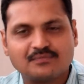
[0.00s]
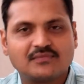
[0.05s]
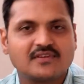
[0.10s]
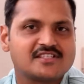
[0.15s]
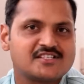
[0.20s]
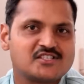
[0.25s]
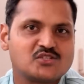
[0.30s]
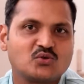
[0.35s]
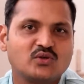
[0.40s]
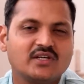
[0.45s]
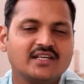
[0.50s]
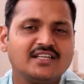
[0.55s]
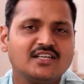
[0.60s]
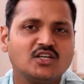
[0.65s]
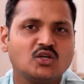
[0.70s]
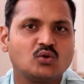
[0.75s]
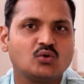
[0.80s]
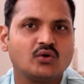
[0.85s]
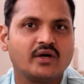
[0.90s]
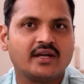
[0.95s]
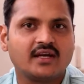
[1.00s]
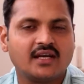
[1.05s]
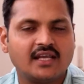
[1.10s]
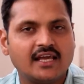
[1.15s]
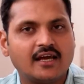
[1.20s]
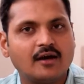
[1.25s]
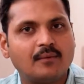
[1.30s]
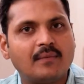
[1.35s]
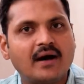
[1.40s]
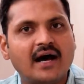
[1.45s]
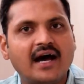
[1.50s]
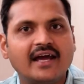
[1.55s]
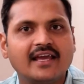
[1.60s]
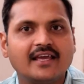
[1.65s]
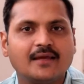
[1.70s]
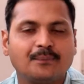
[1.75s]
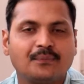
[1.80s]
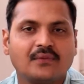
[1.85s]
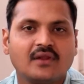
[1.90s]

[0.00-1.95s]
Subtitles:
student to a nearby